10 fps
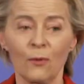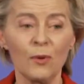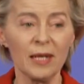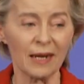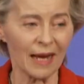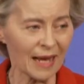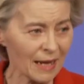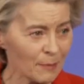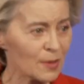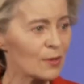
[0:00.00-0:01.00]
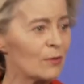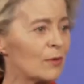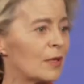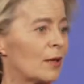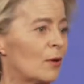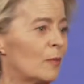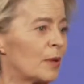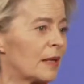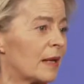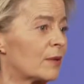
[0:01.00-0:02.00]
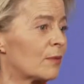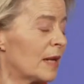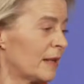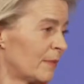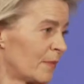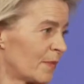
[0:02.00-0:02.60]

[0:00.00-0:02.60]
we are absolutely open and ready